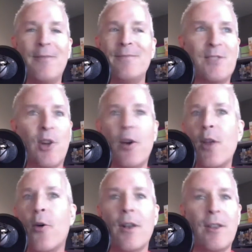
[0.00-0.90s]
Tony
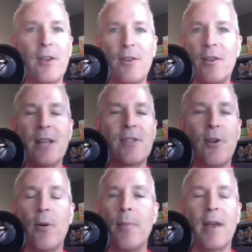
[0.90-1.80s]
Horton, you, you guys
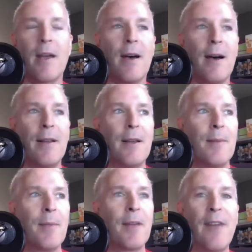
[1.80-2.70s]
know I'm a big, uh,
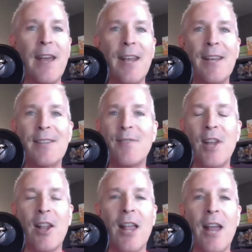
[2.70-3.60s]
big fan of his. I've
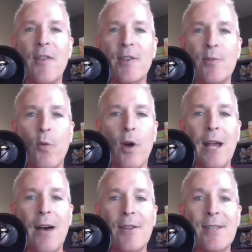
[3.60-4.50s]
done a lot of his
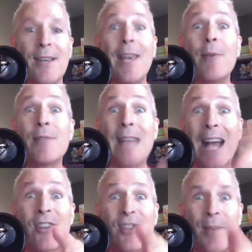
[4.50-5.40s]
workouts. He was
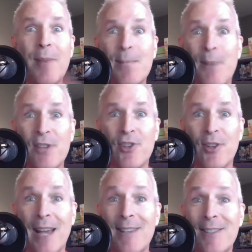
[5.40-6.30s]
actually my special
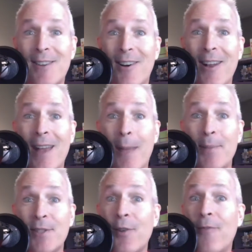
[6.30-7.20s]
guest on
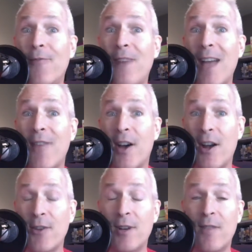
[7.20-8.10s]
episode five
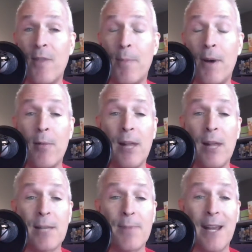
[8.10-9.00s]
hundred of the Power
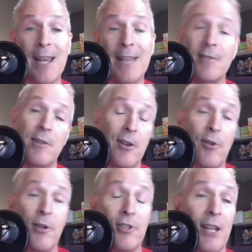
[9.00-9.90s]
Blast podcast, so you can go
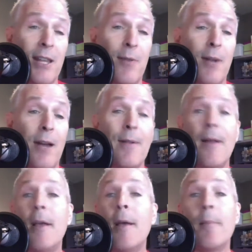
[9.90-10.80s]
and check that one out.
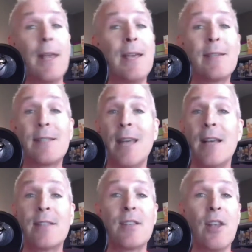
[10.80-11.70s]
But he
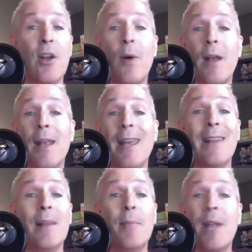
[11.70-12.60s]
says, you know what?
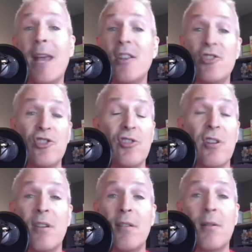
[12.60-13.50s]
Eliminate sugar,